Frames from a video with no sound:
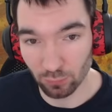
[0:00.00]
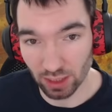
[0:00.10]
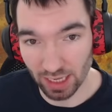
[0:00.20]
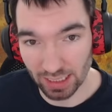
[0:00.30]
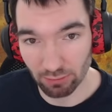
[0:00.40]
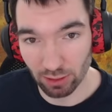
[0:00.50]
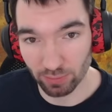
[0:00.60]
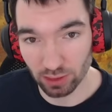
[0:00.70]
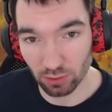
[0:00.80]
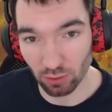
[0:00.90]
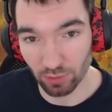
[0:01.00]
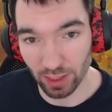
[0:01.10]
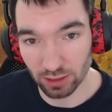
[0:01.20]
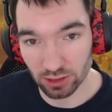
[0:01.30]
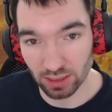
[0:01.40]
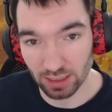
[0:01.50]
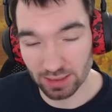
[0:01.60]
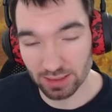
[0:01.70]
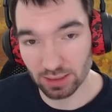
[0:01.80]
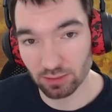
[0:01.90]
highly recommend to go with Energy and
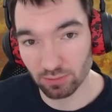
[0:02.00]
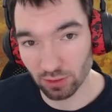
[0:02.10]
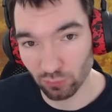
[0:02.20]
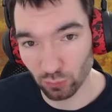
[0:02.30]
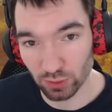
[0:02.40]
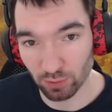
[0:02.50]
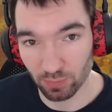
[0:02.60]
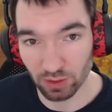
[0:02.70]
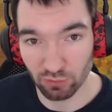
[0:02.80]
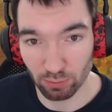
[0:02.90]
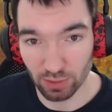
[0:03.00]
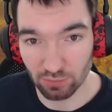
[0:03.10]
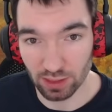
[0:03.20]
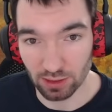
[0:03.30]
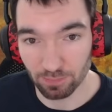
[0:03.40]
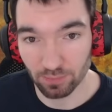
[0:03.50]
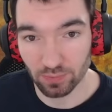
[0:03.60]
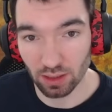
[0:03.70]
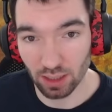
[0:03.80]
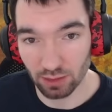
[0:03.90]
Cleansing if you swap them for PvE.
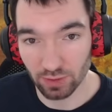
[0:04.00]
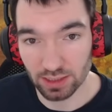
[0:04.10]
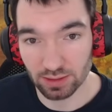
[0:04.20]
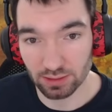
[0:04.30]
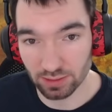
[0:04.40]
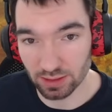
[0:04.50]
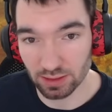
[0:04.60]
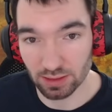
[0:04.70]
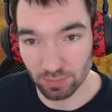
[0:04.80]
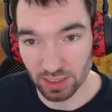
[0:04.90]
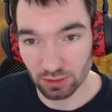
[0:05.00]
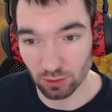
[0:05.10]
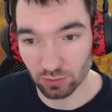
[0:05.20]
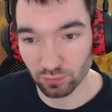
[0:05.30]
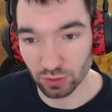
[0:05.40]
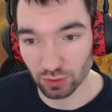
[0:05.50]
Otherwise, this is the best option for